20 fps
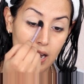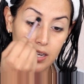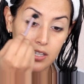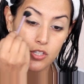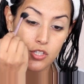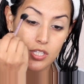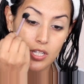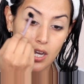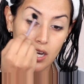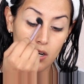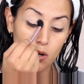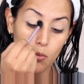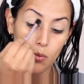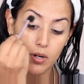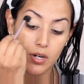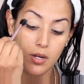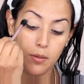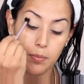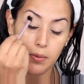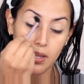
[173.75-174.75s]
I just kinda
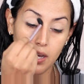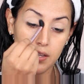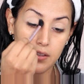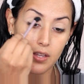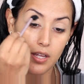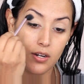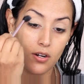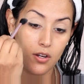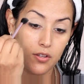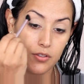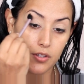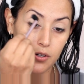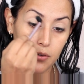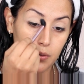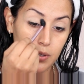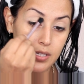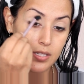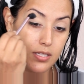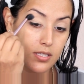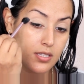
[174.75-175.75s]
wanna apply that on the
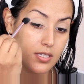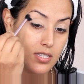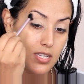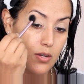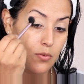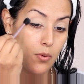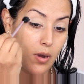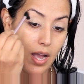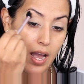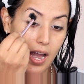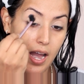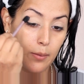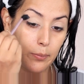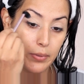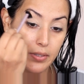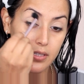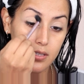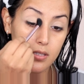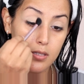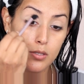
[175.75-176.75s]
crease and see what
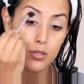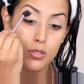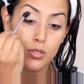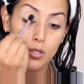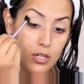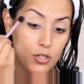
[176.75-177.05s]
happens.